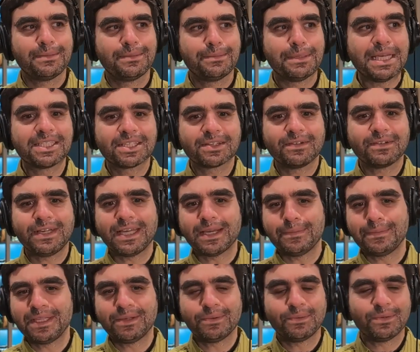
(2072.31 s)
Basically, I
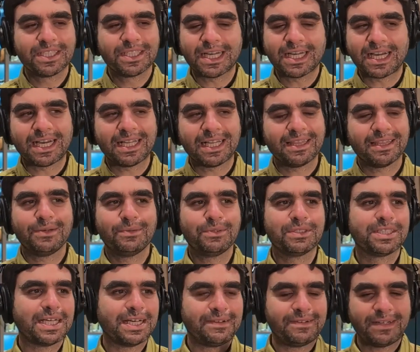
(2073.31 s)
mean, it was not
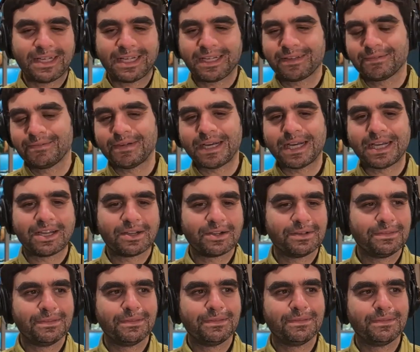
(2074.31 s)
like fire
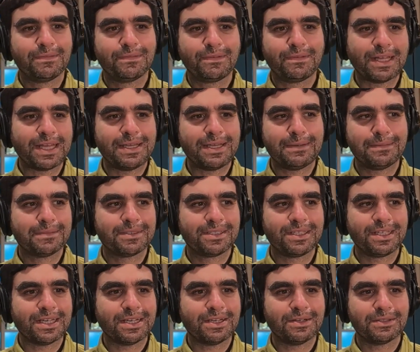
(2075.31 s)
and flames,
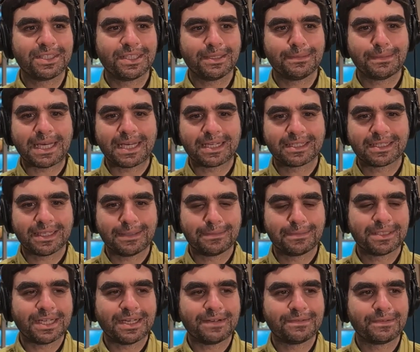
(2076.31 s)
cinematic type
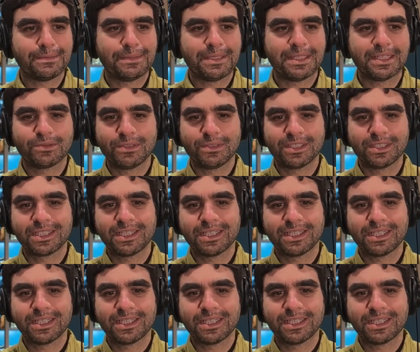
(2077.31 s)
stuff. I mean, this was